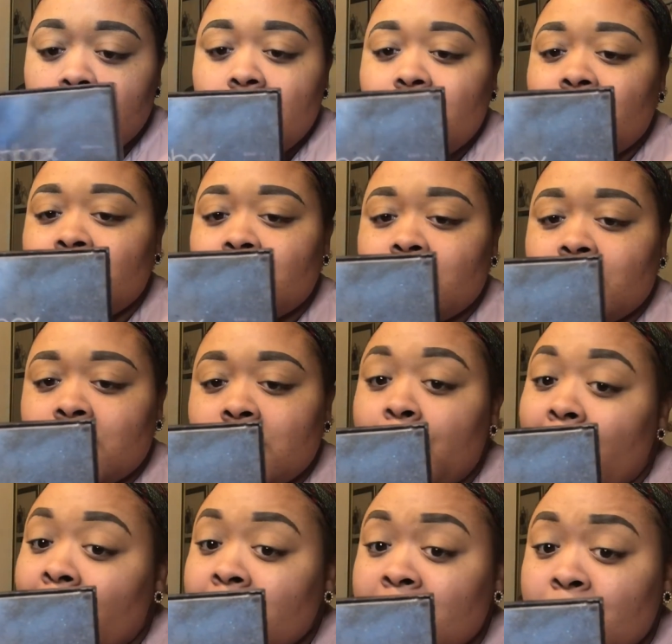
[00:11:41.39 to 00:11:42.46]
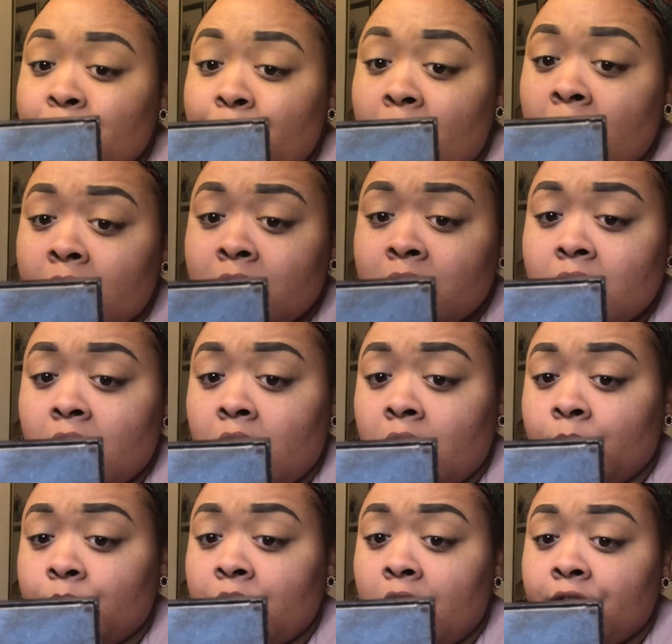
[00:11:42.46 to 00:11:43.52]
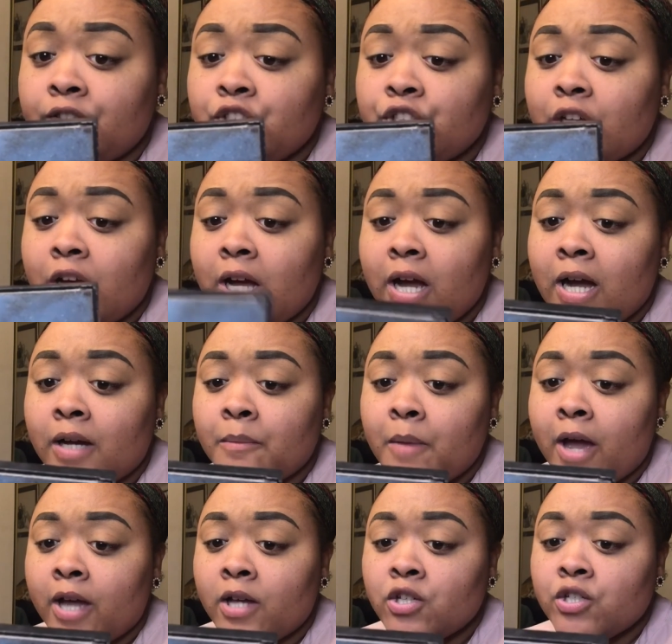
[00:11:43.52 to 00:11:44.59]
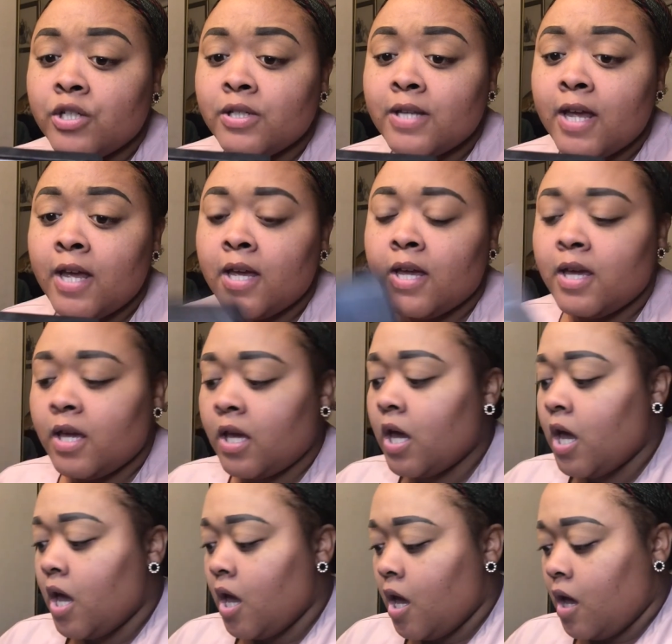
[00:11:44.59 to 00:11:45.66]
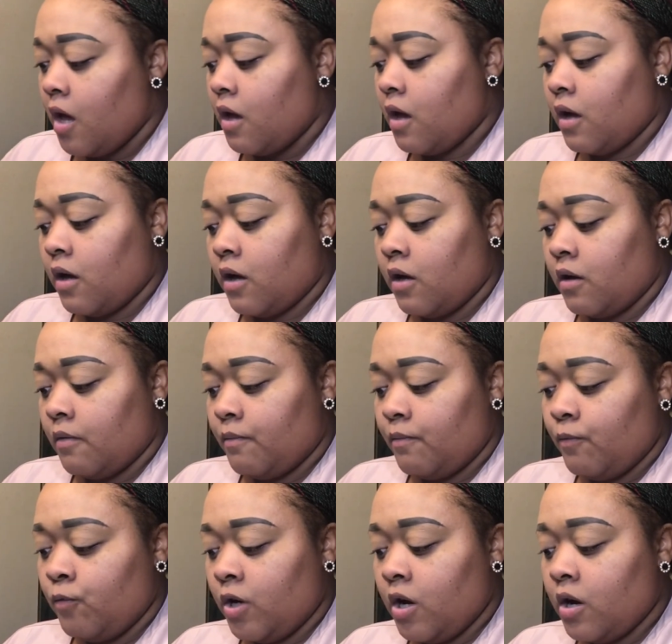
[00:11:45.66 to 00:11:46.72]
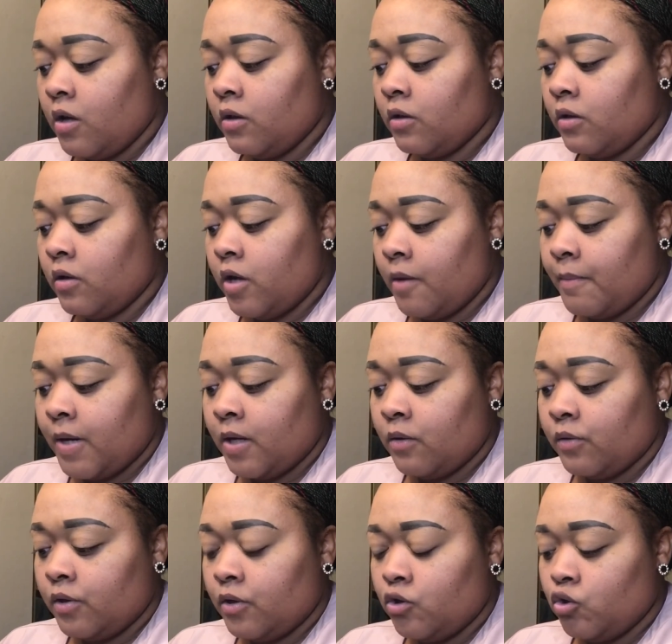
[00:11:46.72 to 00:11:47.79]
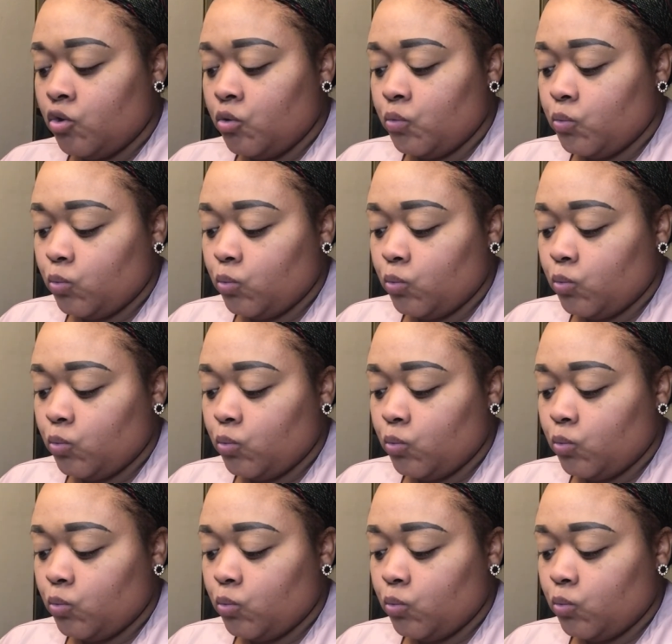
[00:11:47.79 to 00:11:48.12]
It's a Smashbox cover shot. I'm actually taking, what color am I going to do?